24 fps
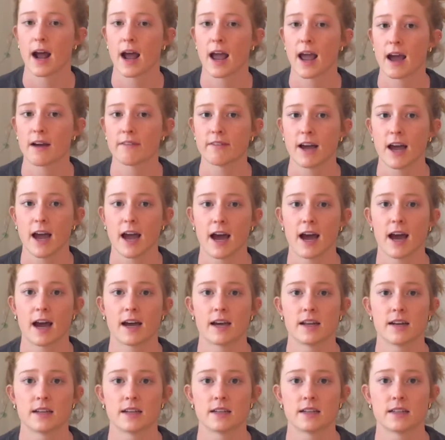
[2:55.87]
I haven't
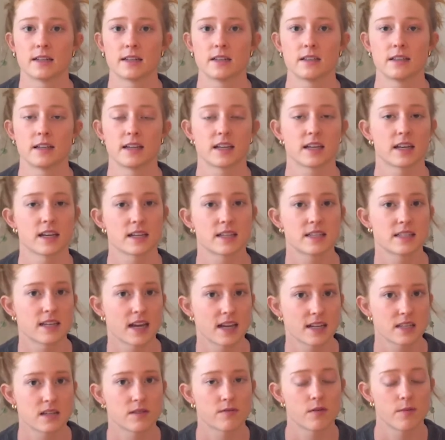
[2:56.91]
had like
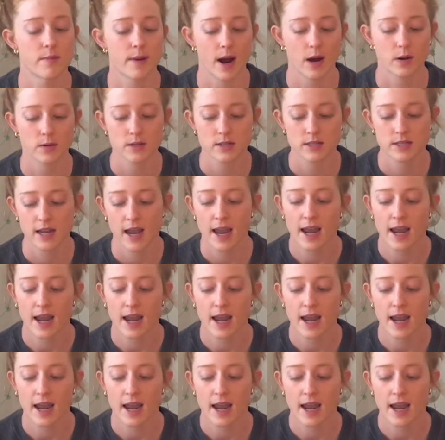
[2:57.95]
excessive amounts.